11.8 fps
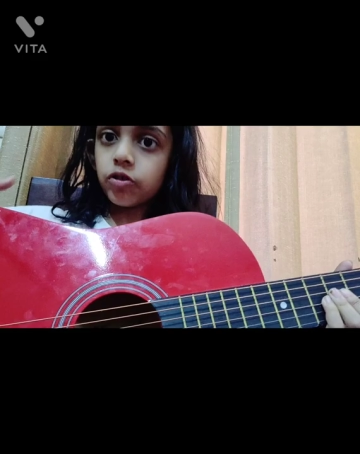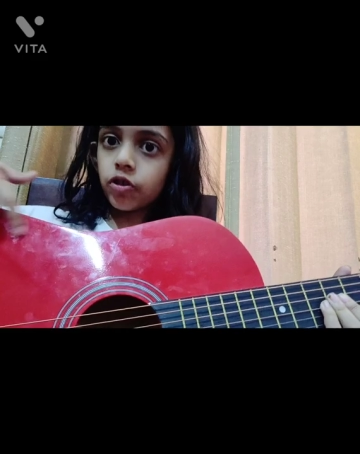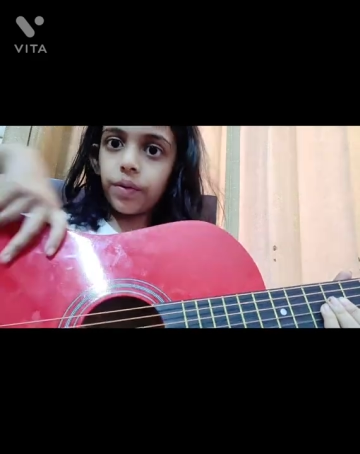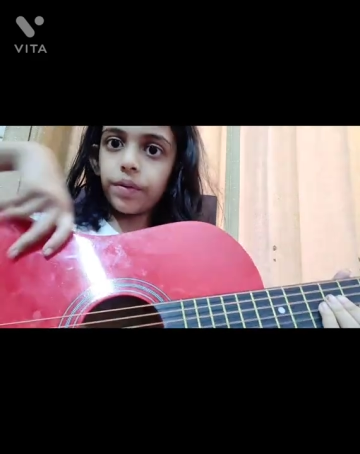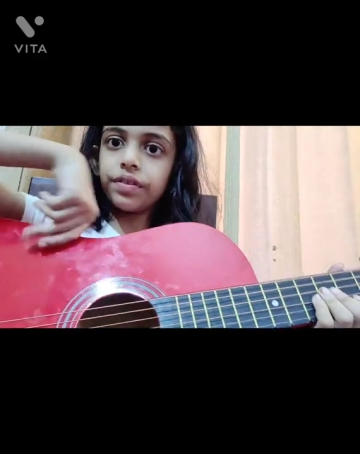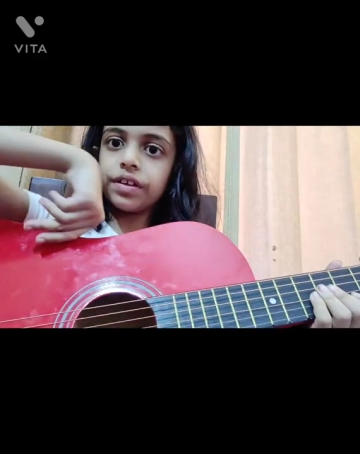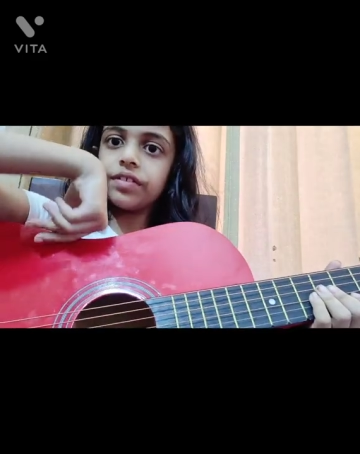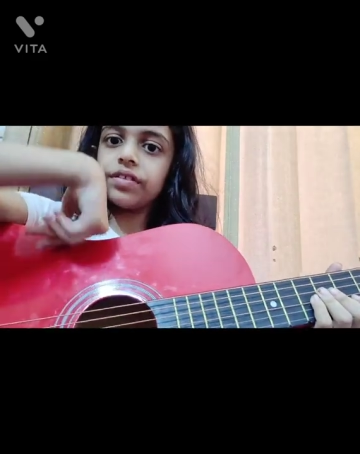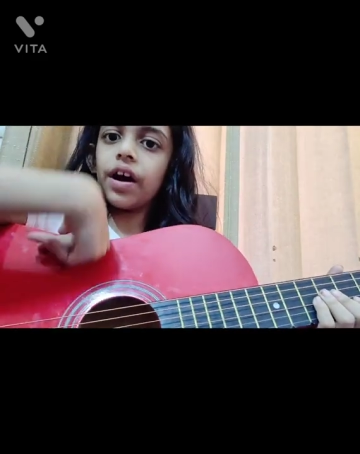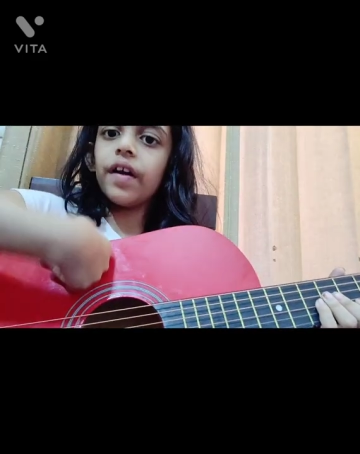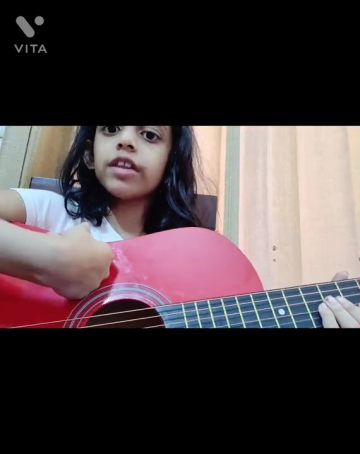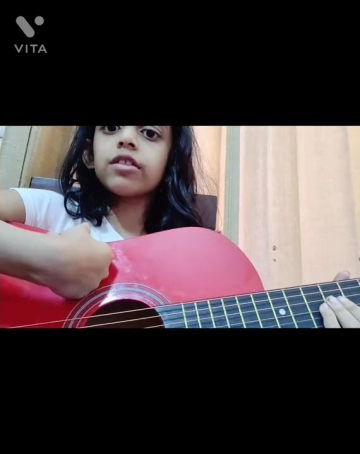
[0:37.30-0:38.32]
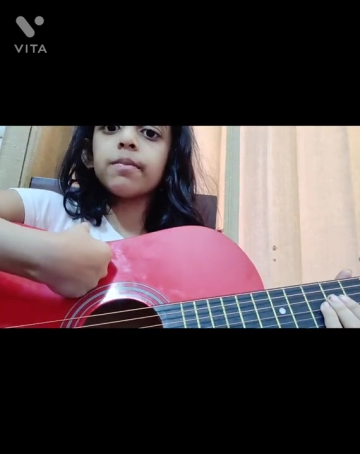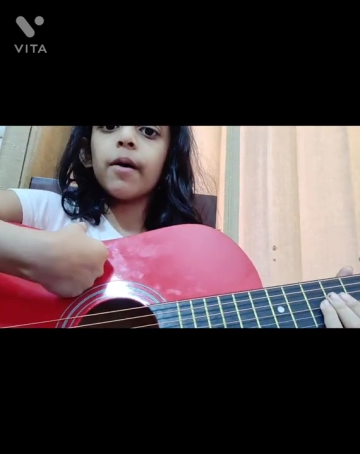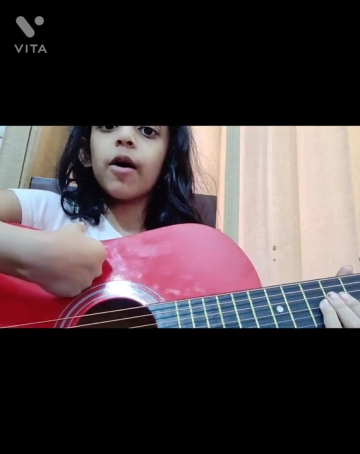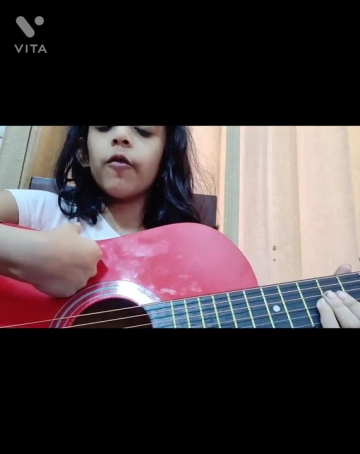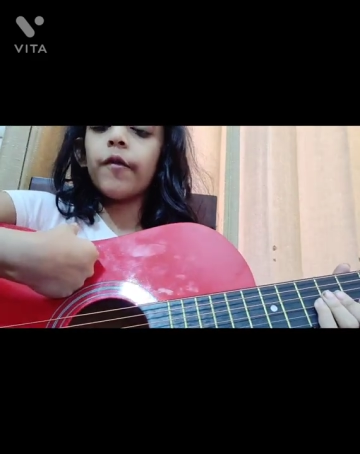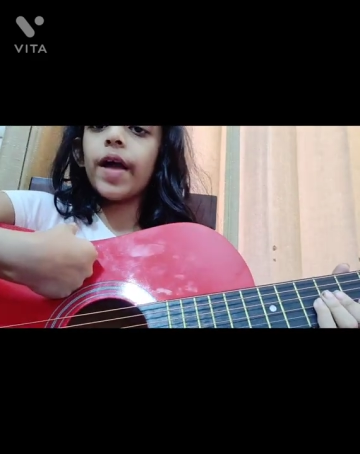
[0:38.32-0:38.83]
a Joris guitar, it's
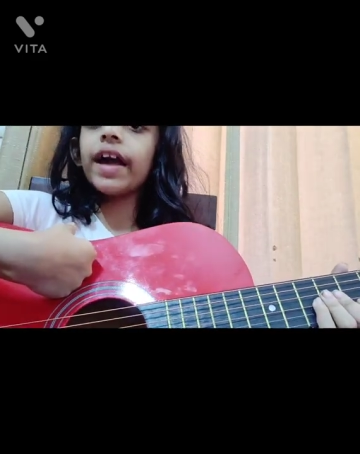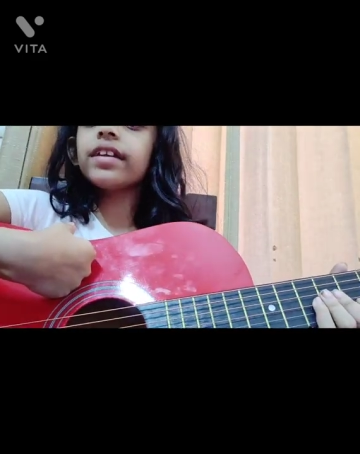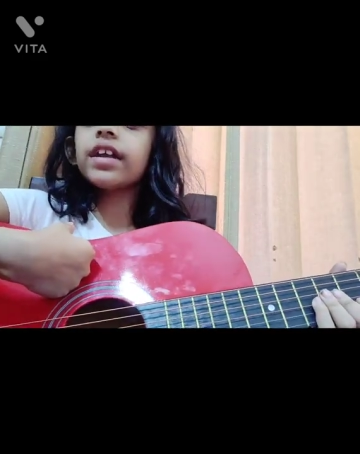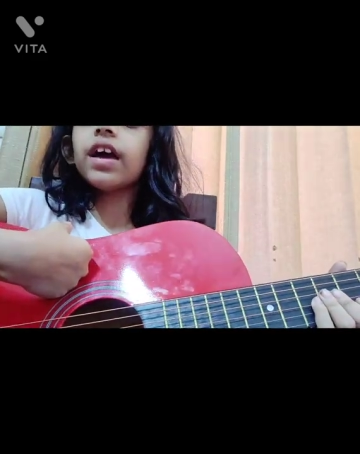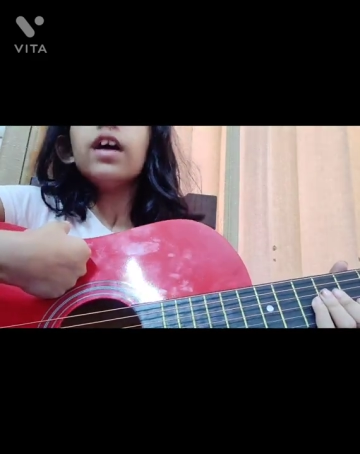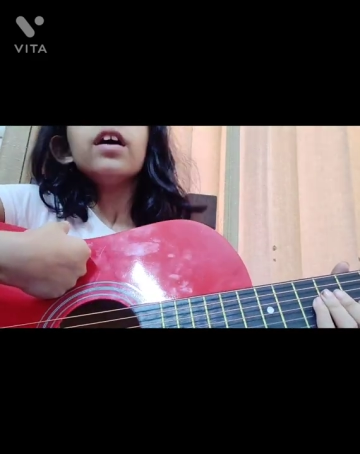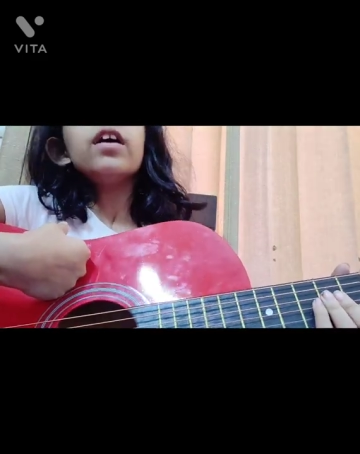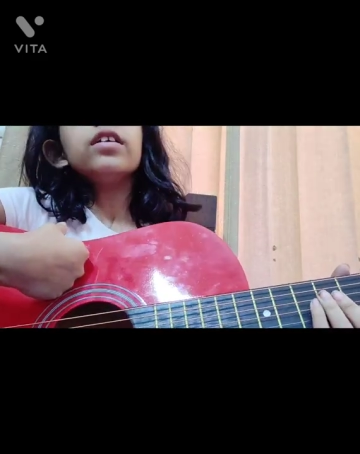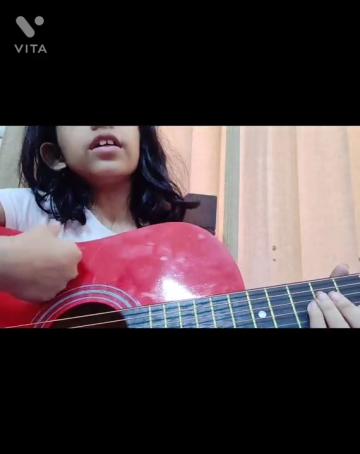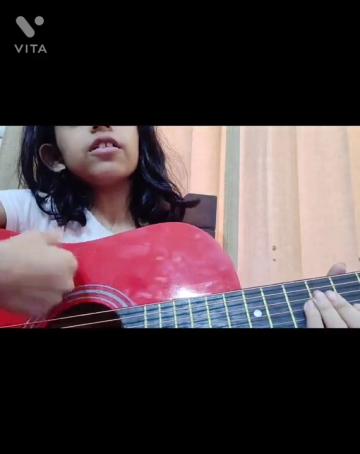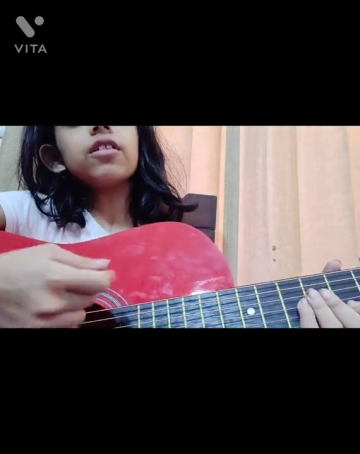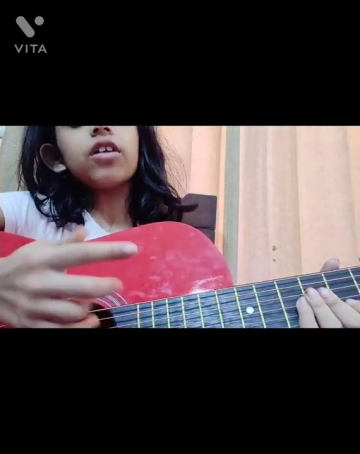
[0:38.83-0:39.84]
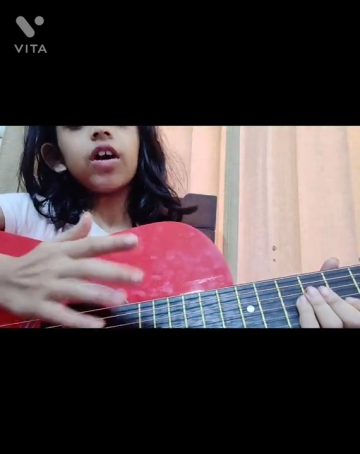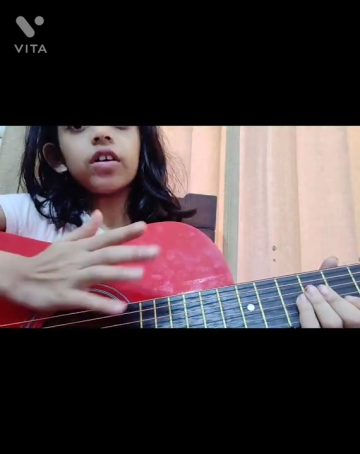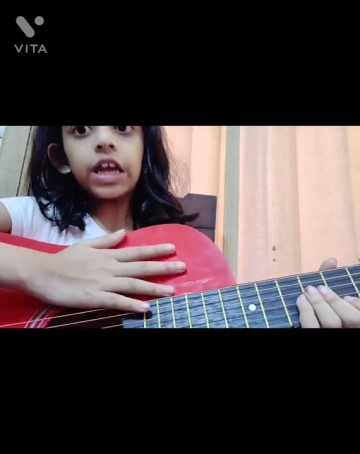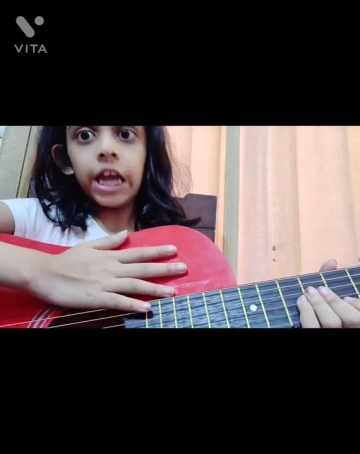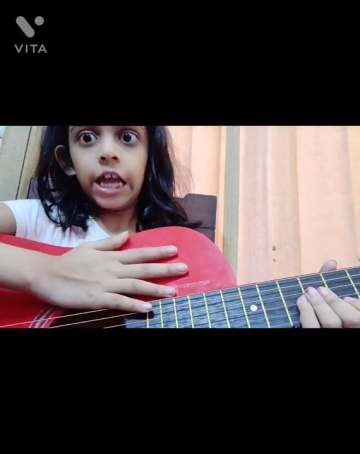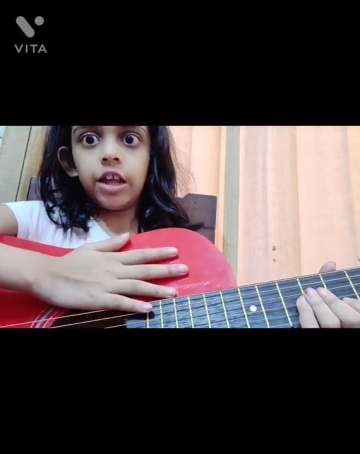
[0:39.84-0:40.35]
perfect. This is
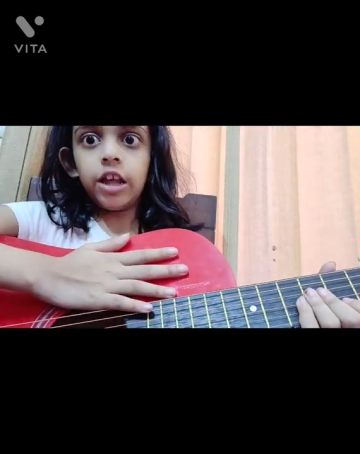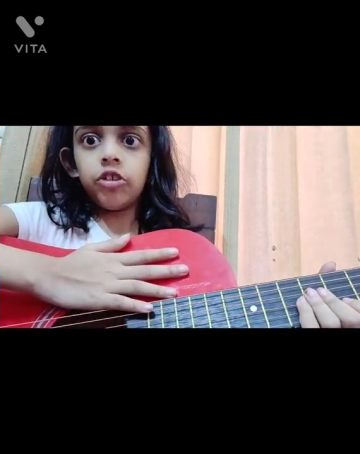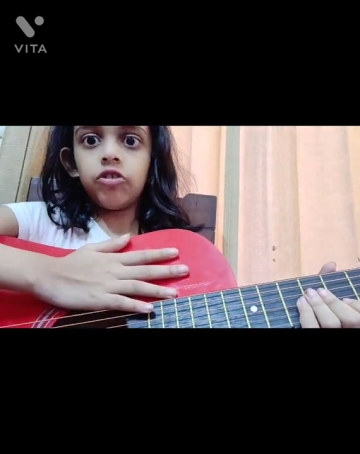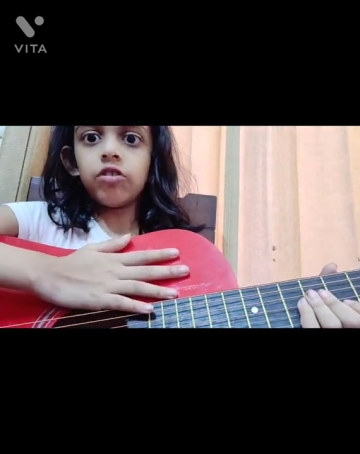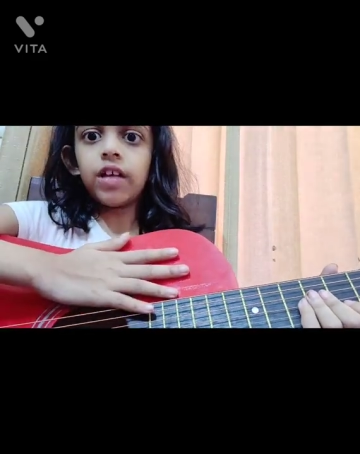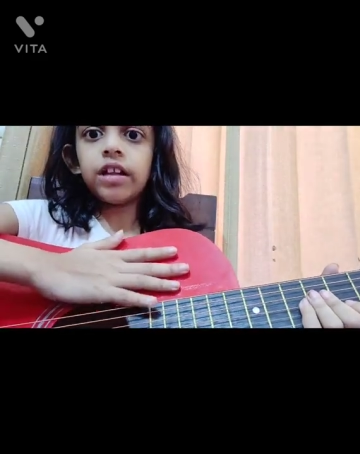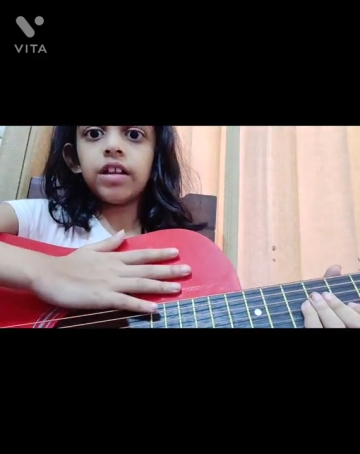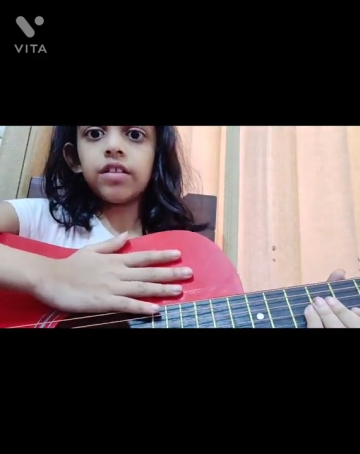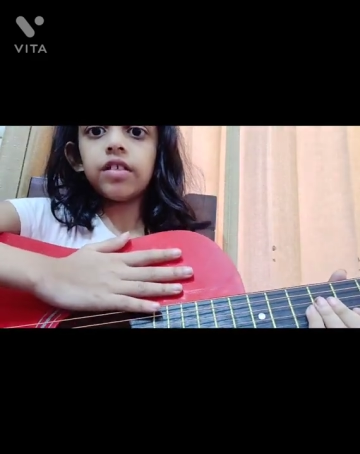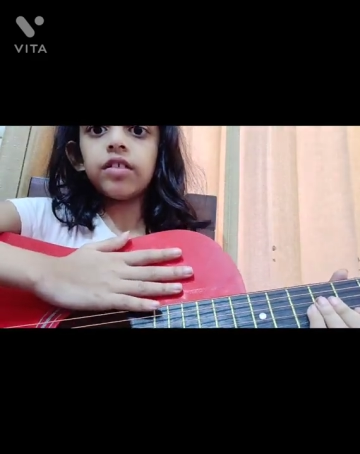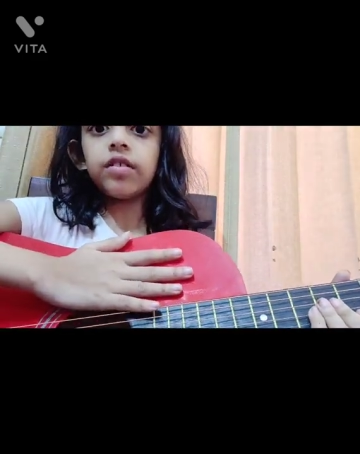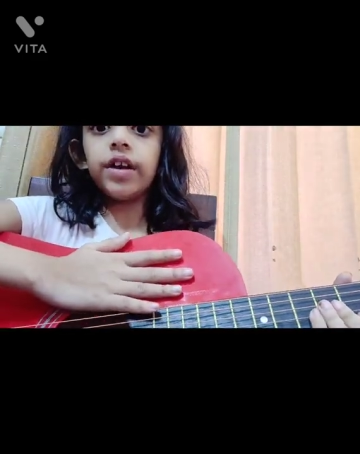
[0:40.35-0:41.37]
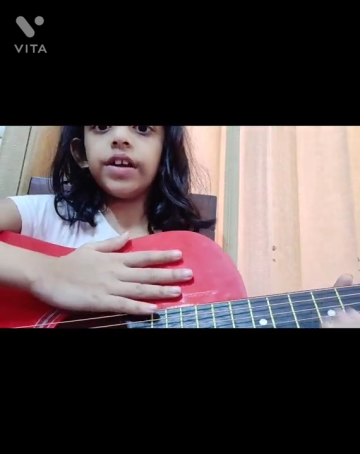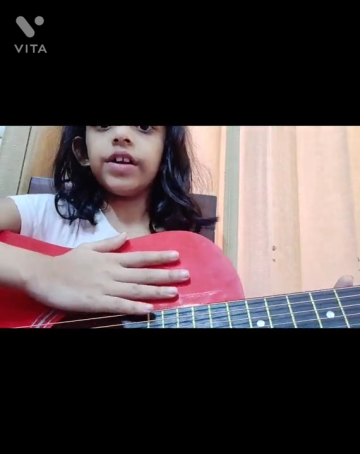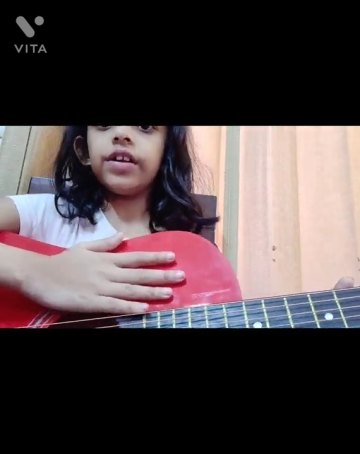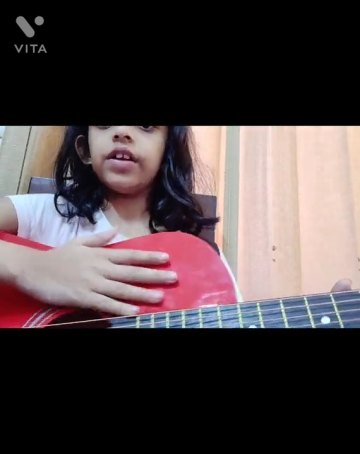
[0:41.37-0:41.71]
38 inches and this is a red